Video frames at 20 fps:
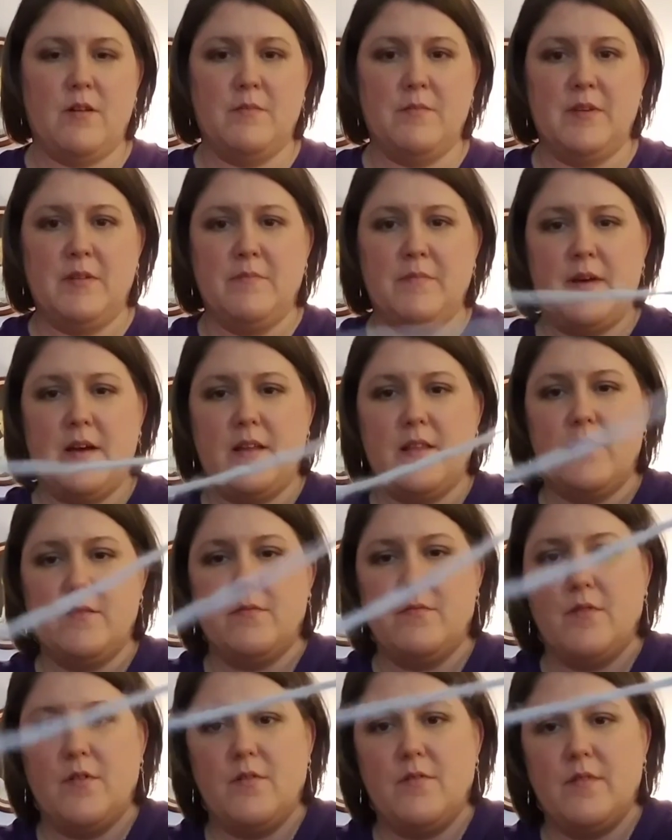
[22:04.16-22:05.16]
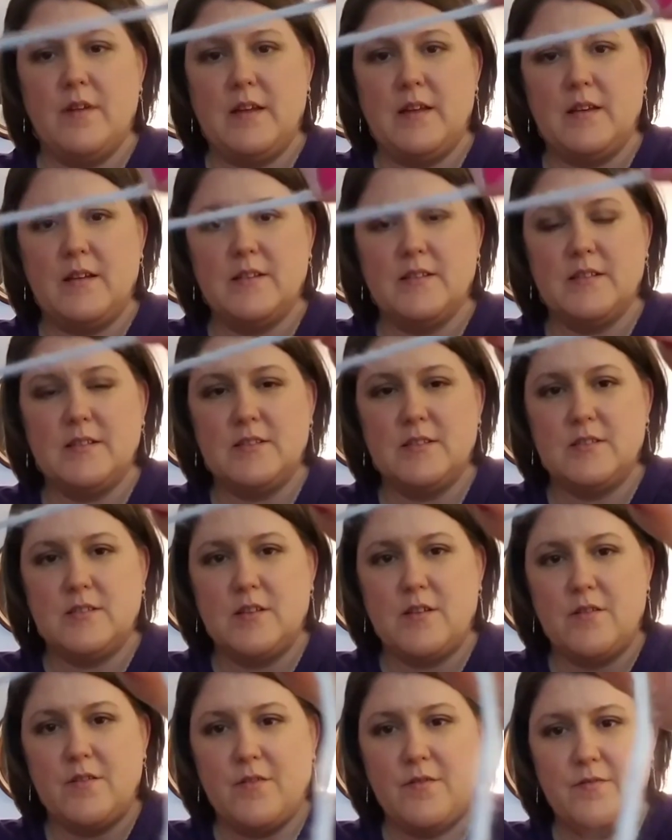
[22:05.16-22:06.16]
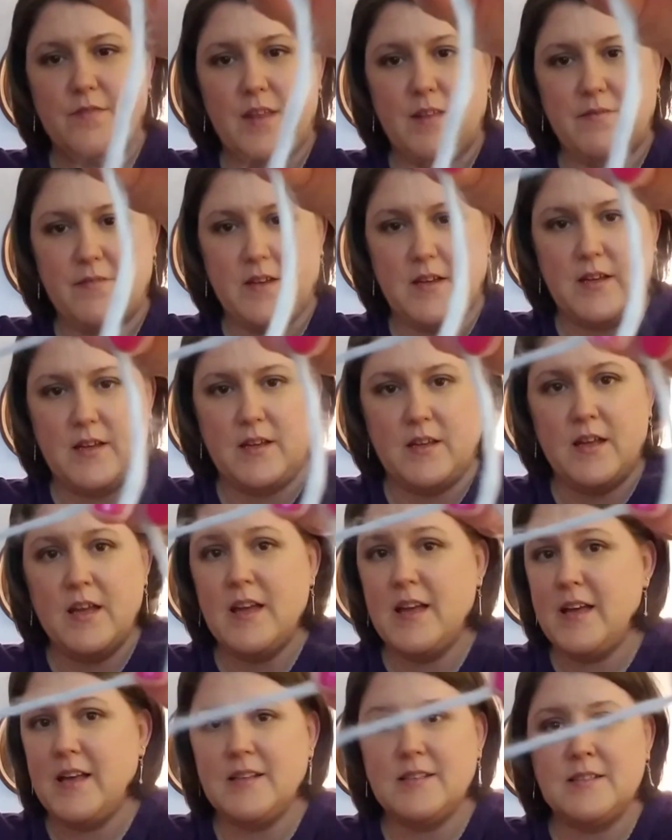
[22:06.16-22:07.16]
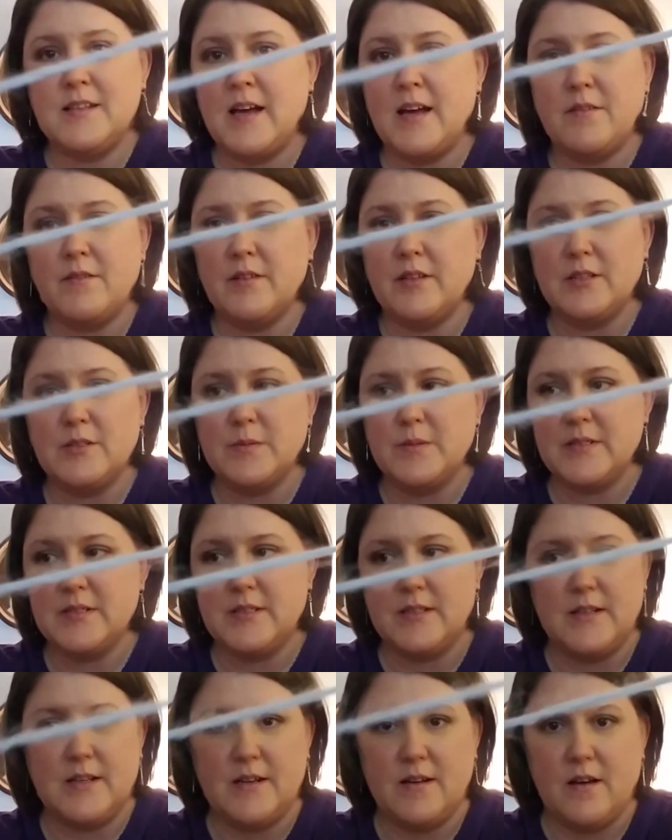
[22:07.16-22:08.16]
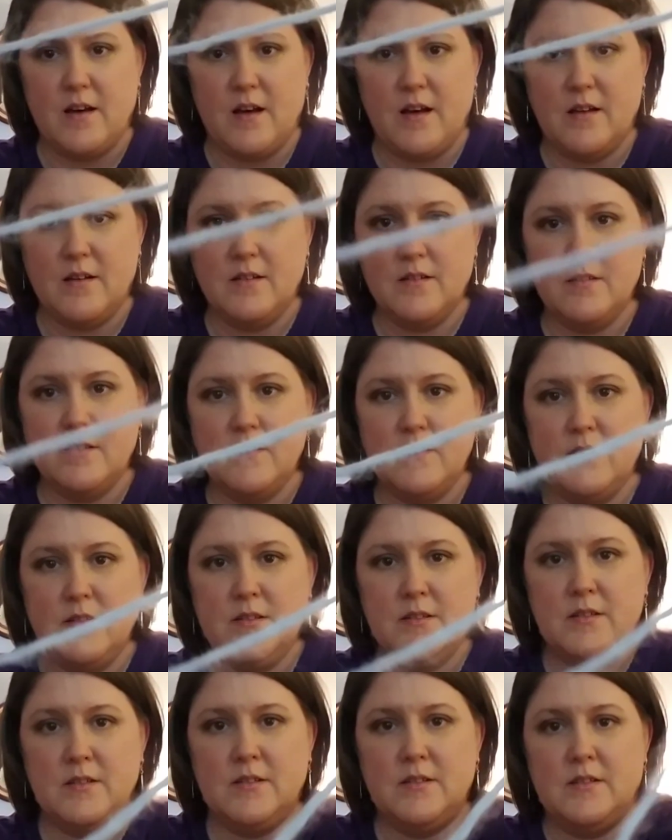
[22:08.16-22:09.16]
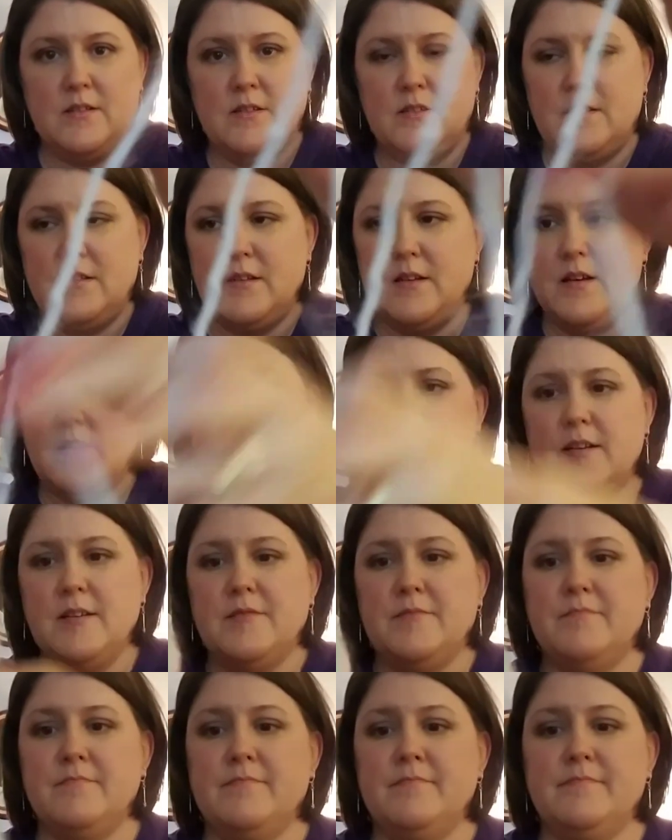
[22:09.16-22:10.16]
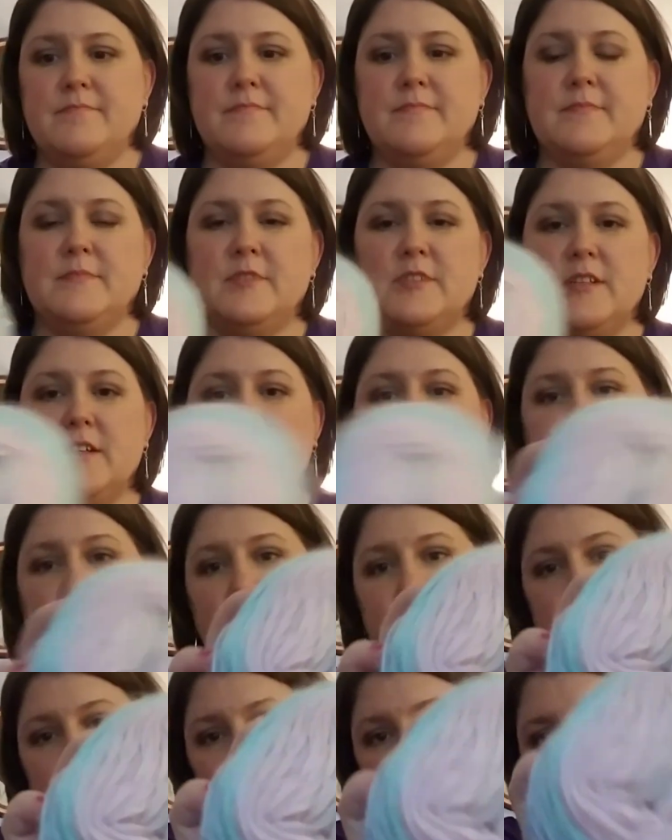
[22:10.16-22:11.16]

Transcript: I mean by the roving, because it's so fluffy. It's not really twisted at all. So there's some of the